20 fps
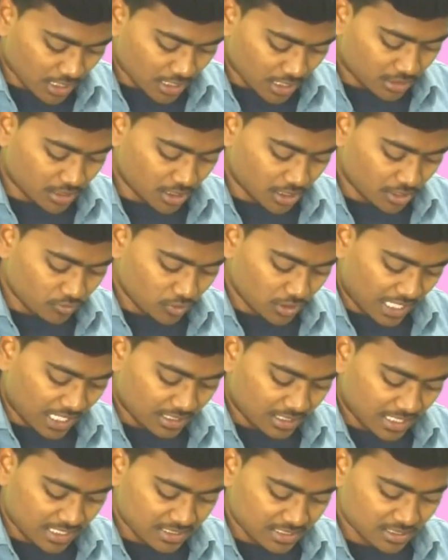there would
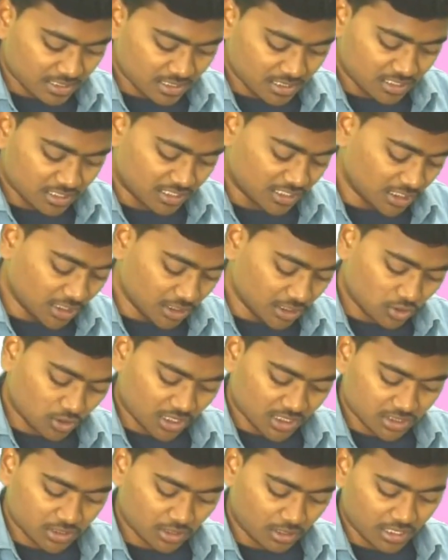arise any need to
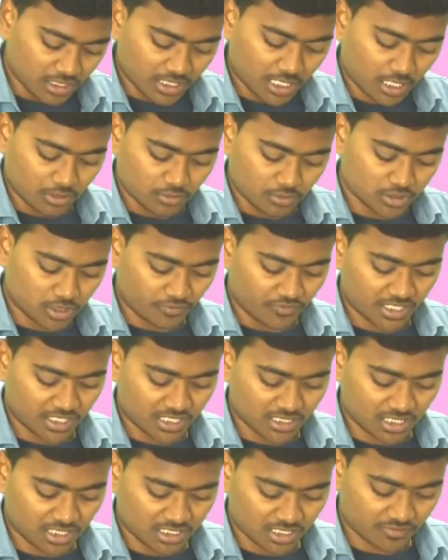consolidate accounts of any
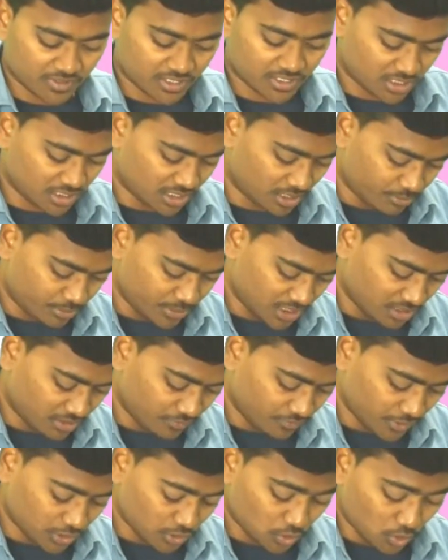such investee company
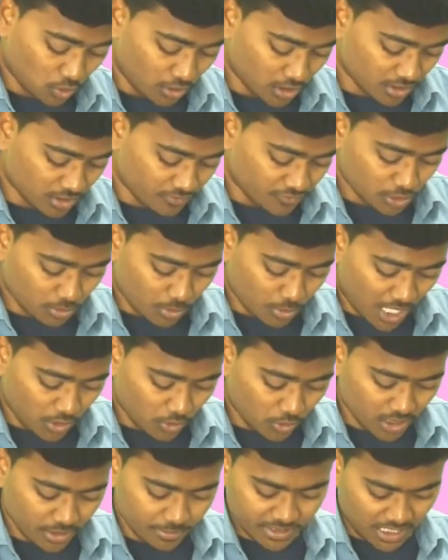with those of
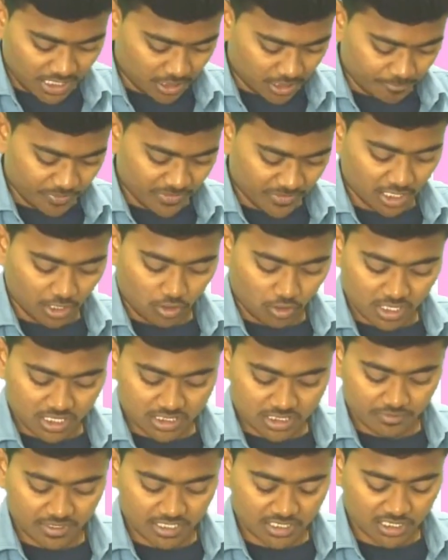Subahu Limited in
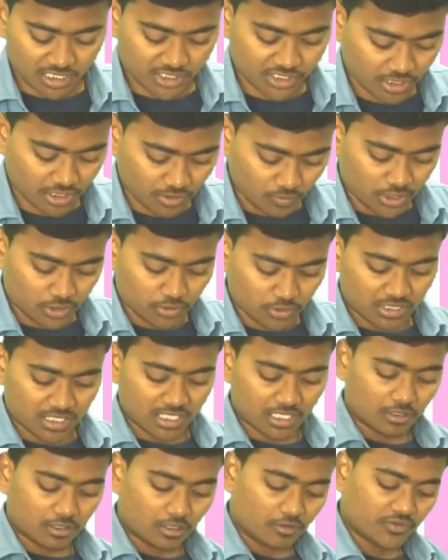accordance with the section
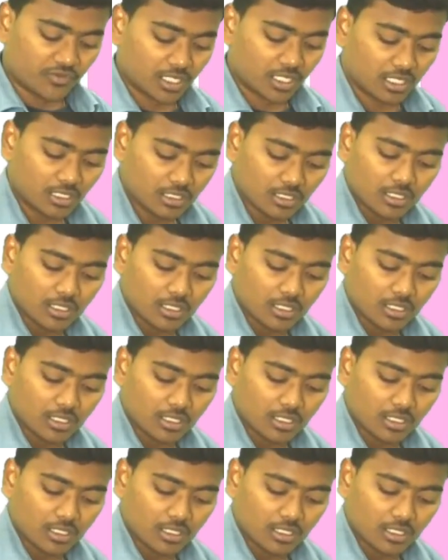129 of the